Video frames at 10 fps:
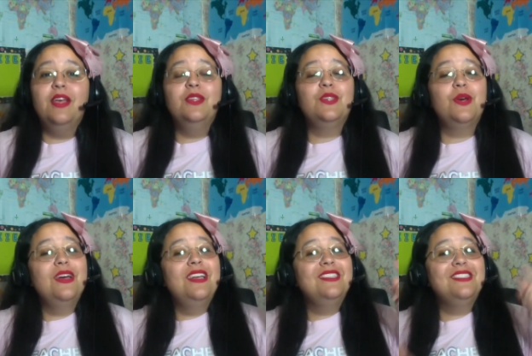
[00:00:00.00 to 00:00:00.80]
So
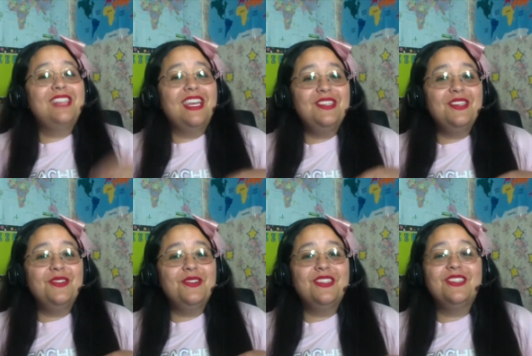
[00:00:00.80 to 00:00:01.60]
stay
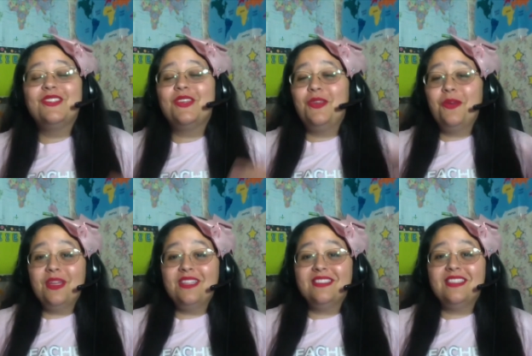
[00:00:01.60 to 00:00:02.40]
tuned so you
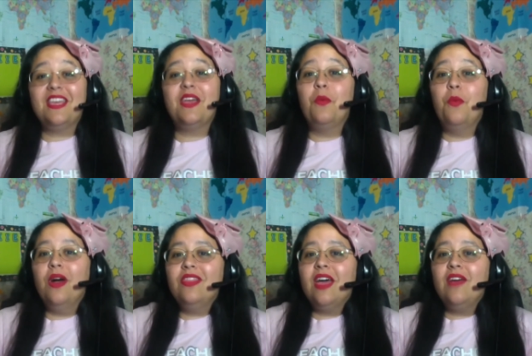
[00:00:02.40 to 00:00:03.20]
can see
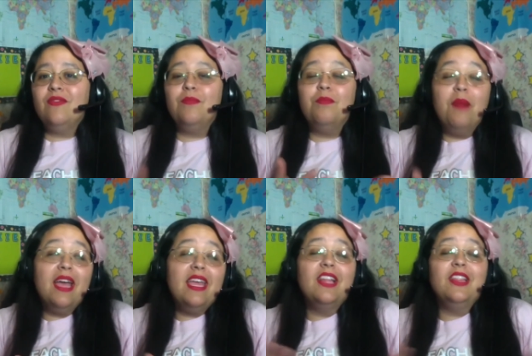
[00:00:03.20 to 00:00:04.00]
what that
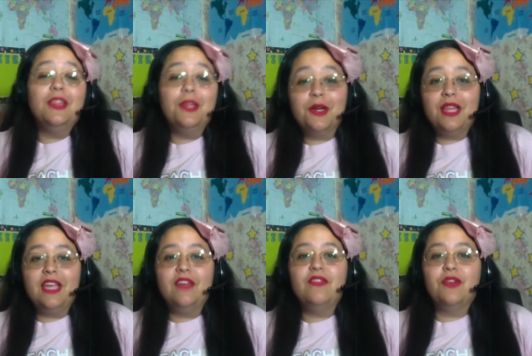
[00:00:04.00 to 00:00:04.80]
might look like
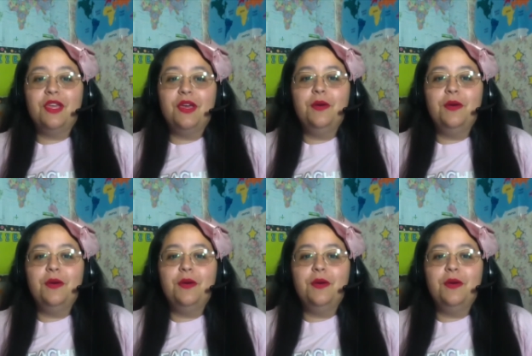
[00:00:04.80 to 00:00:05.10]
for you.